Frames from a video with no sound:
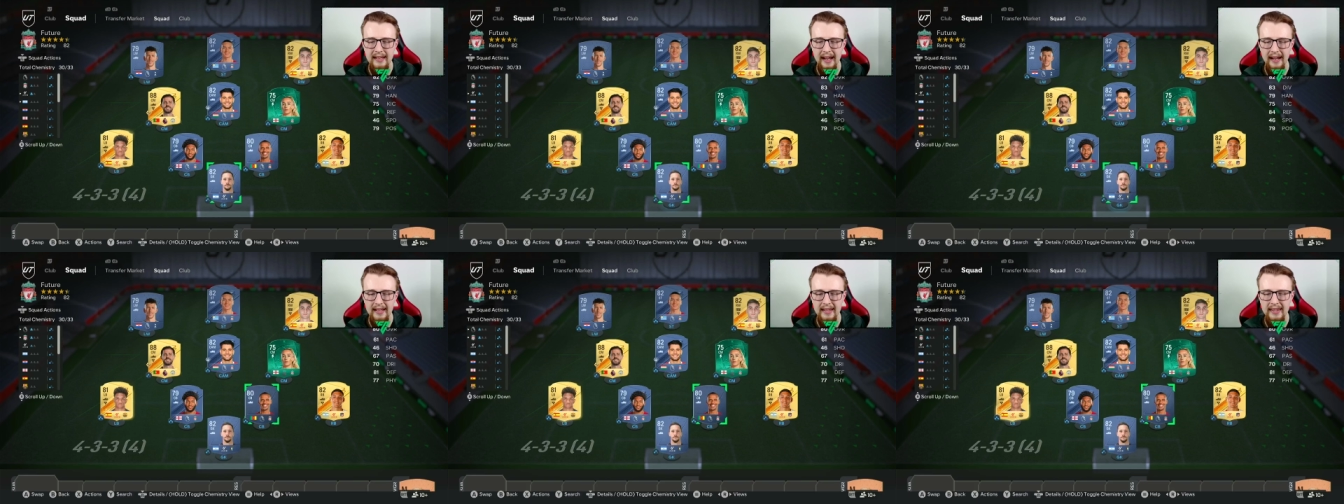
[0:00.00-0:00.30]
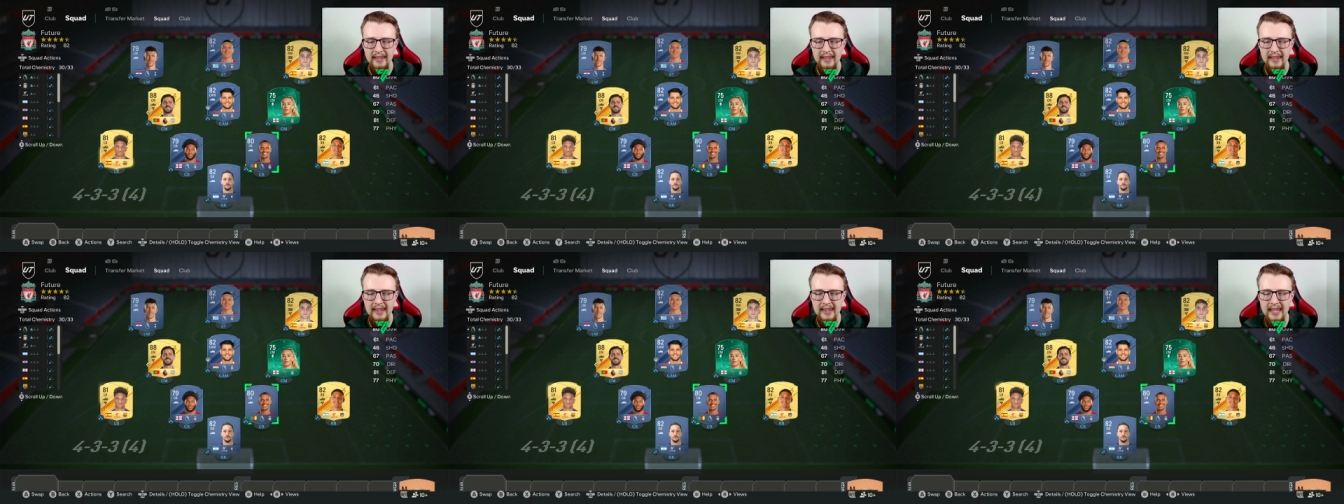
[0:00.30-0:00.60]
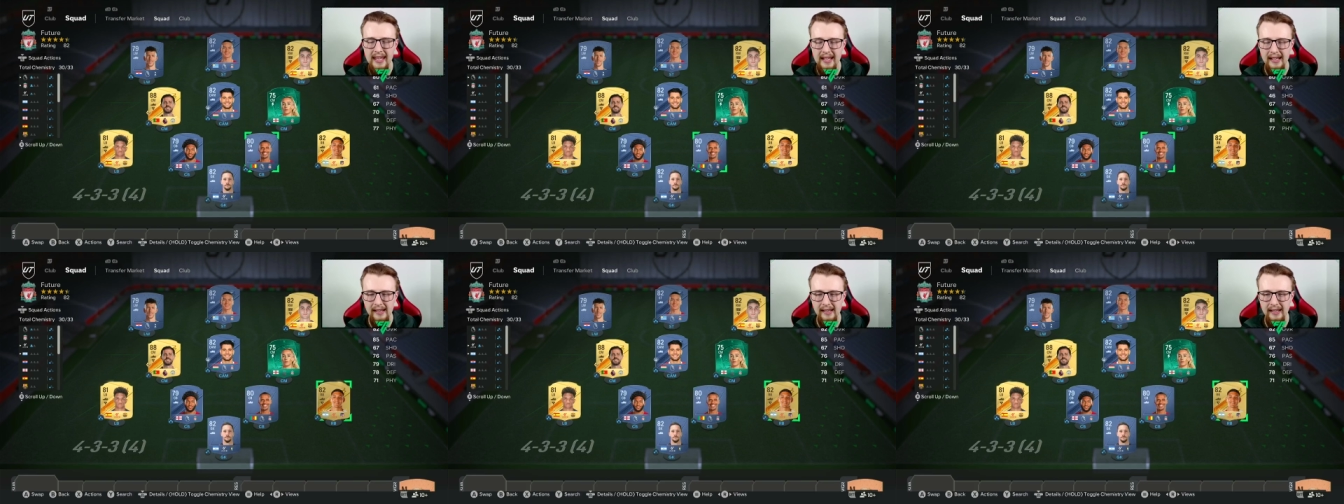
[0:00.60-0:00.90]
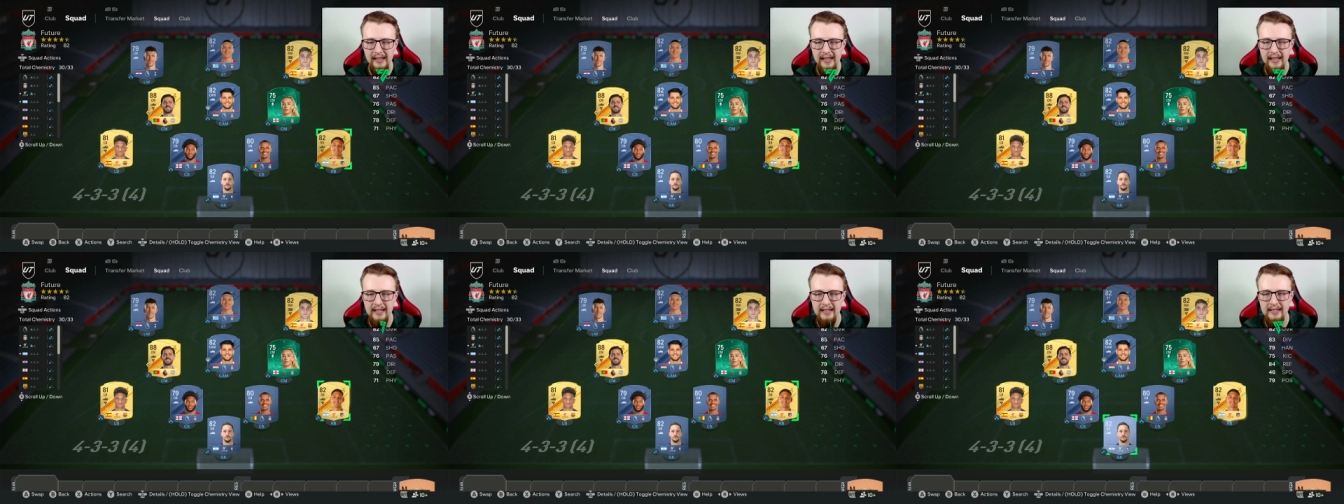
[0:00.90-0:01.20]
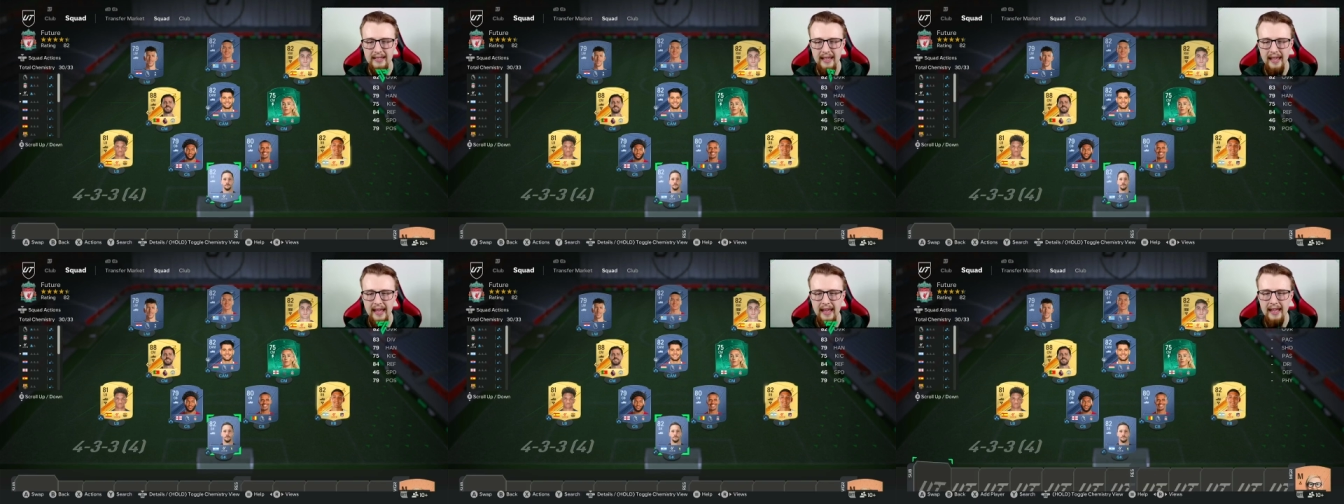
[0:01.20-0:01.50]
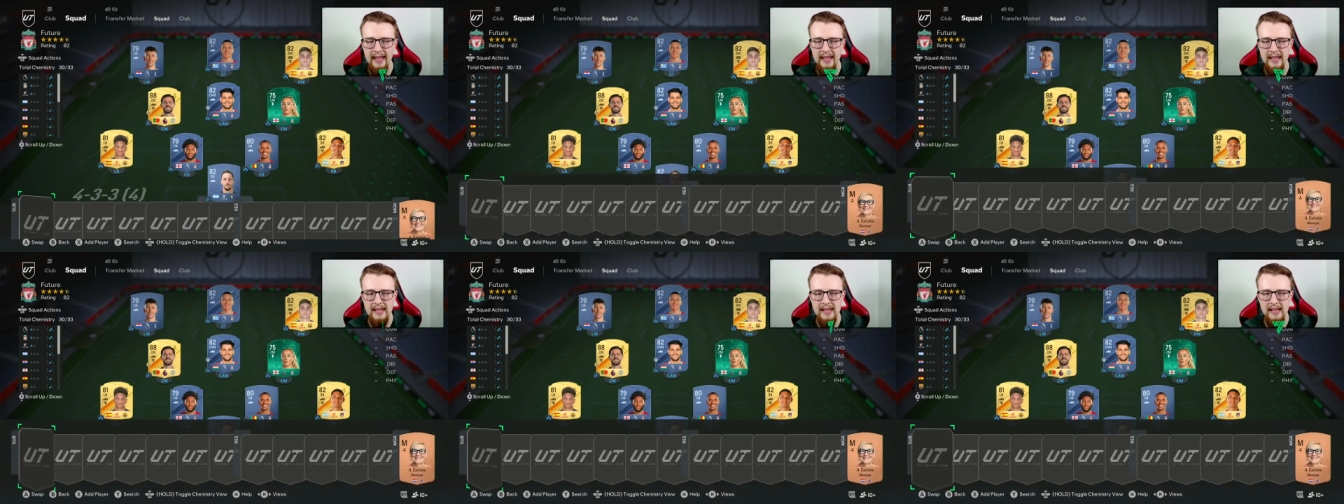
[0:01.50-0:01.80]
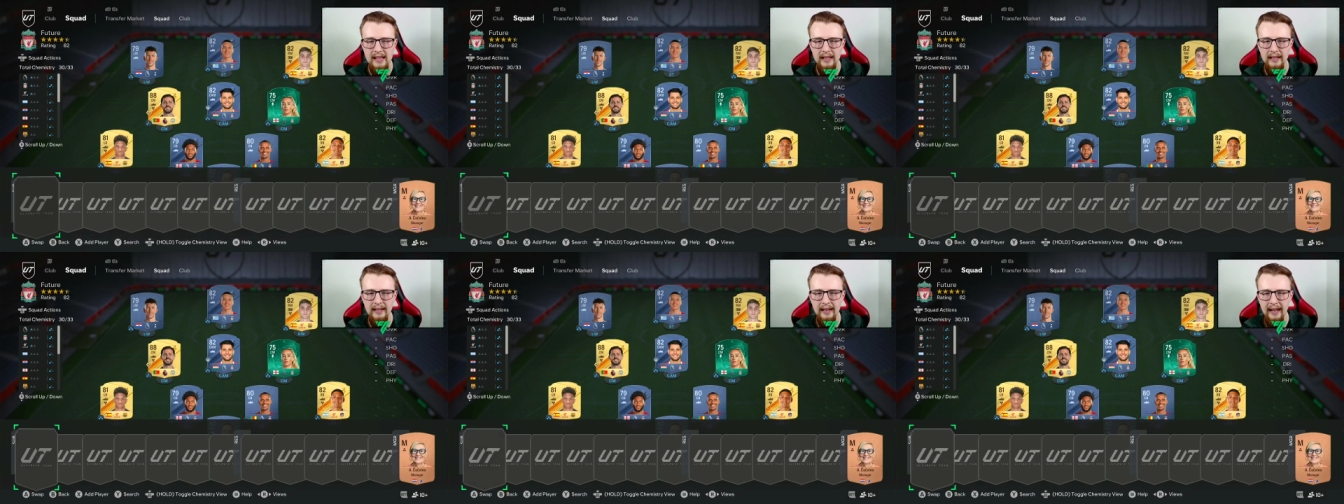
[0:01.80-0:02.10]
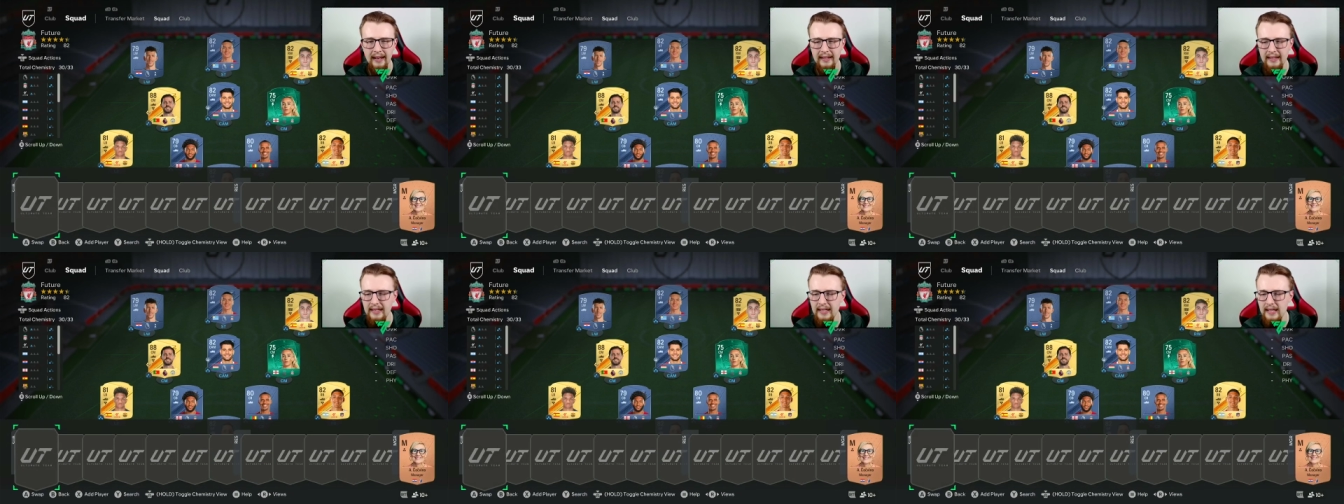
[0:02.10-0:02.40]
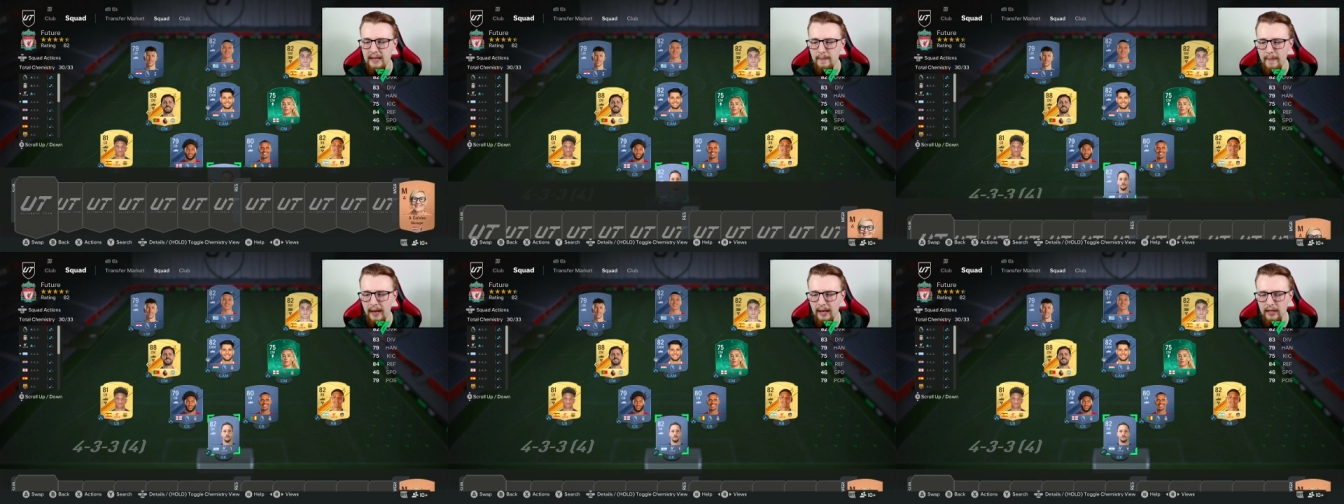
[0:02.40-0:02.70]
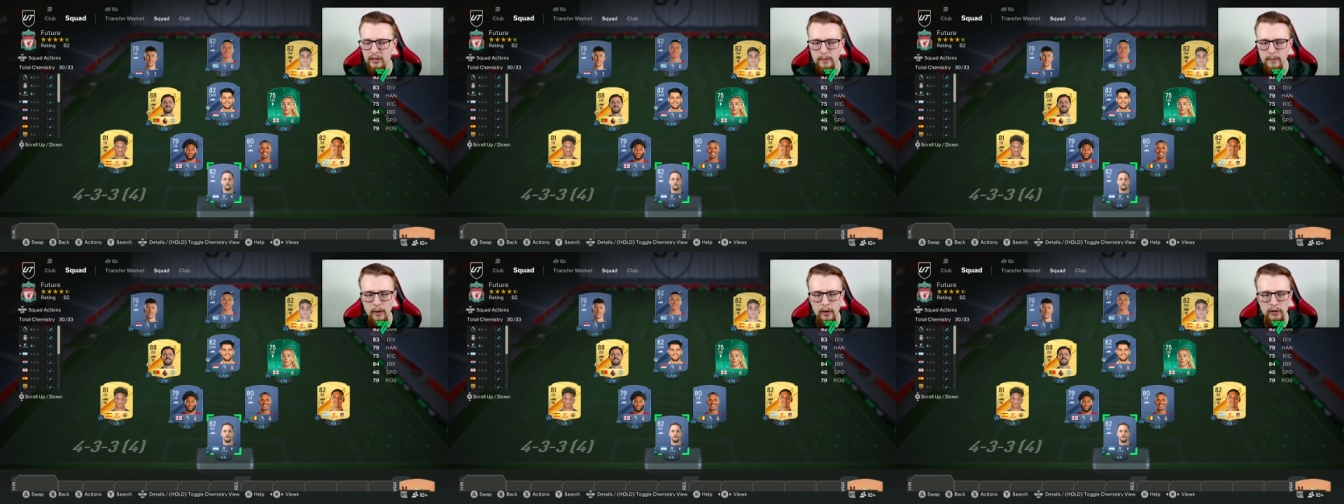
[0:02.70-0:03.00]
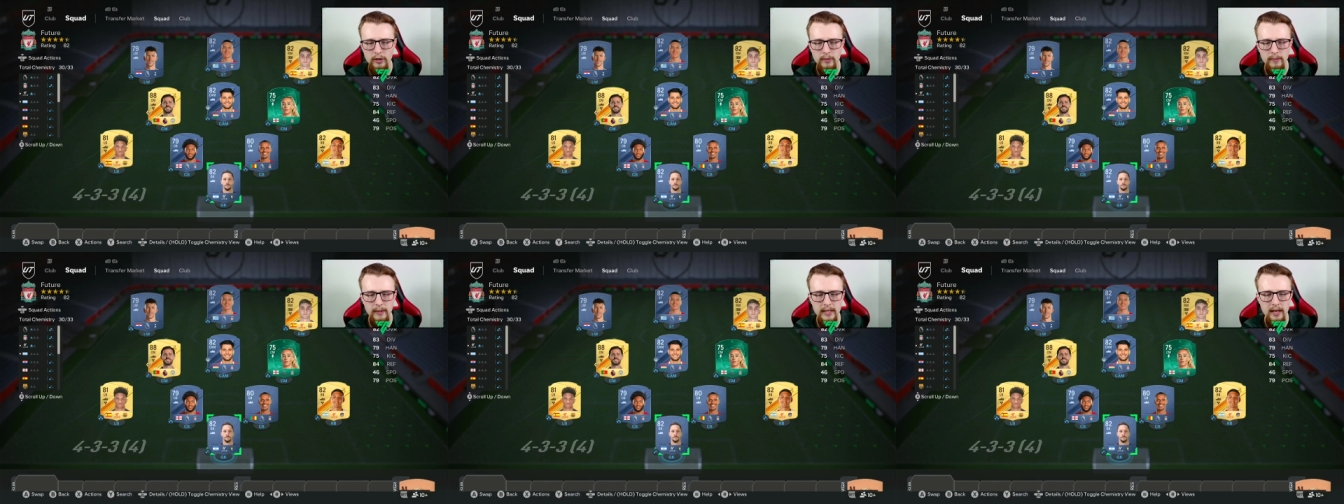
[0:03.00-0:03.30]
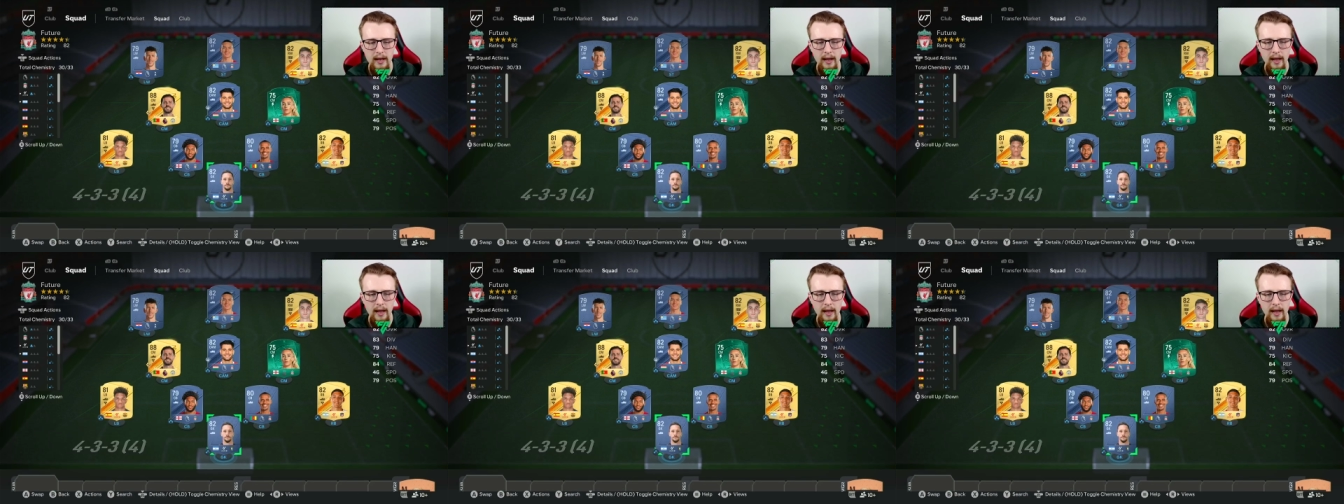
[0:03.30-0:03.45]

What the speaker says: I think it's a La Liga manager, possibly.